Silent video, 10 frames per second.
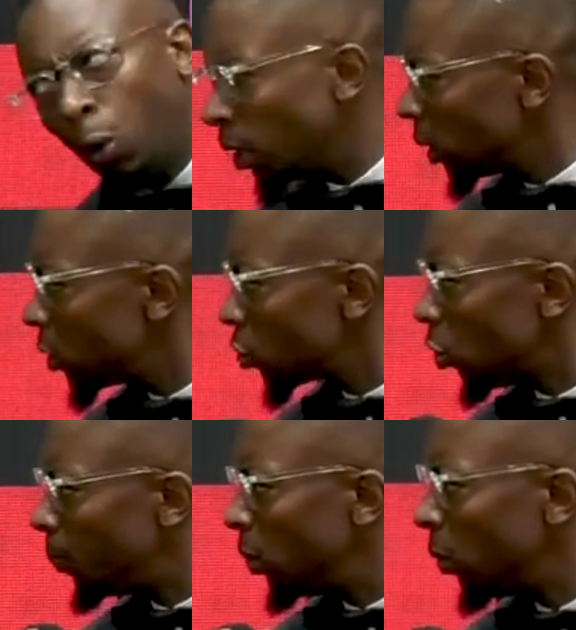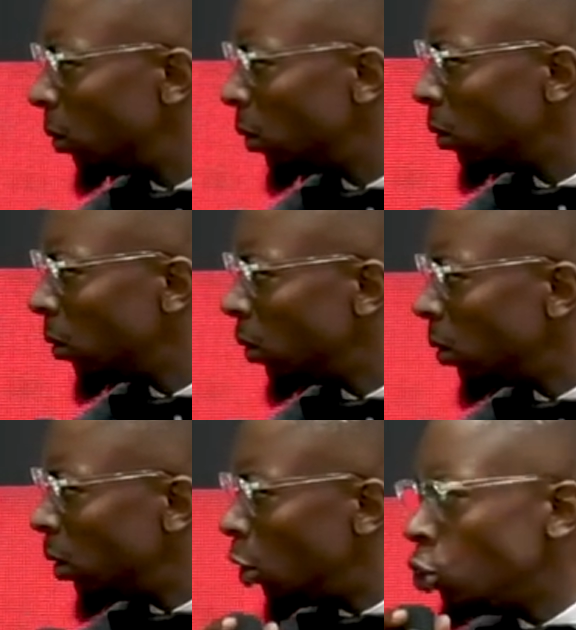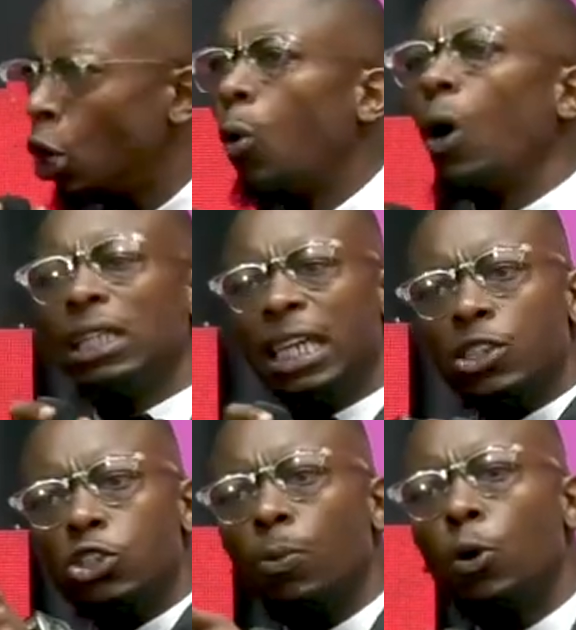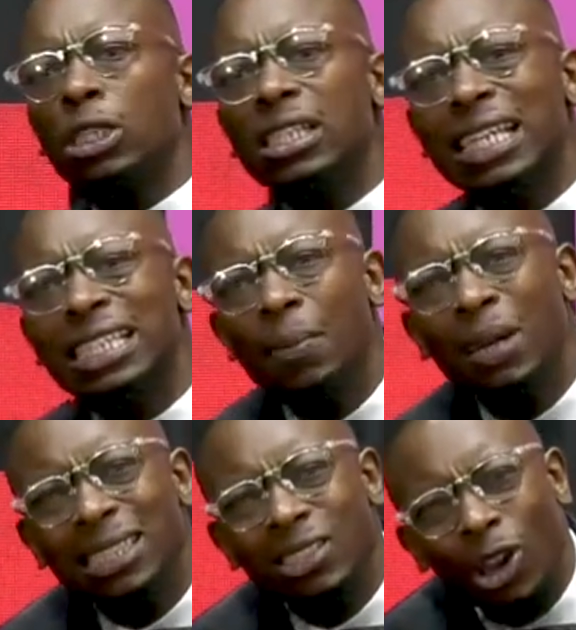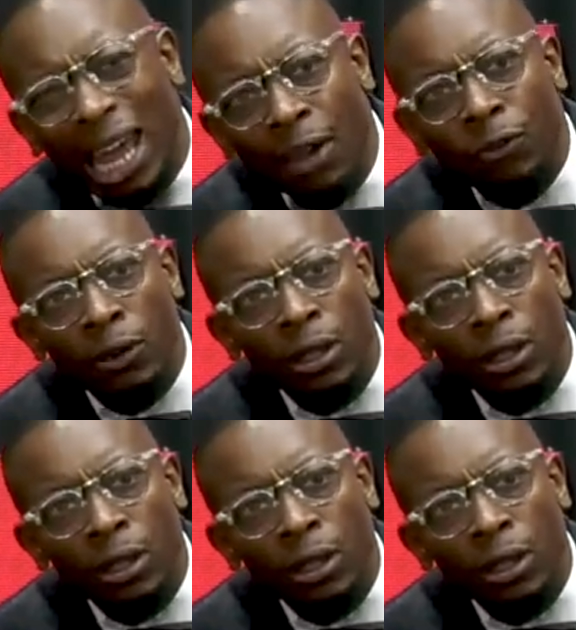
one can stop you. No one can stop God's assignment in your life.